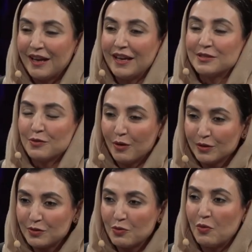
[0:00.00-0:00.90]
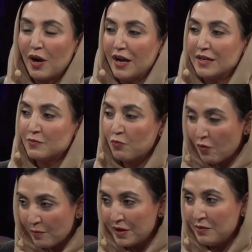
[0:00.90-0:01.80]
It's also, as
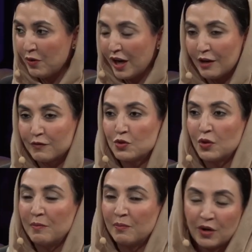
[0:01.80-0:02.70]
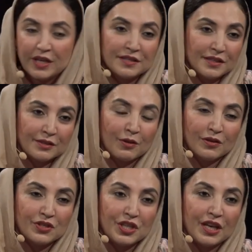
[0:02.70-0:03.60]
women, we have to embrace
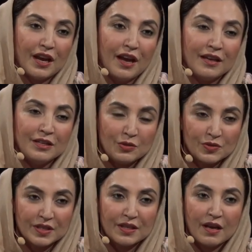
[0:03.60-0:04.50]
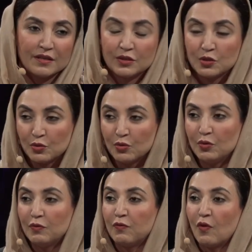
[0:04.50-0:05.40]
technology and use it as a
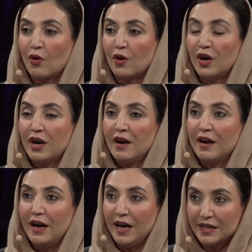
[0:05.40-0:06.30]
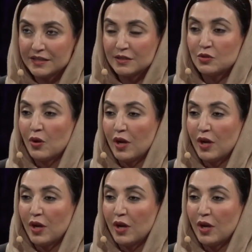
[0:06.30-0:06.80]
tool for us to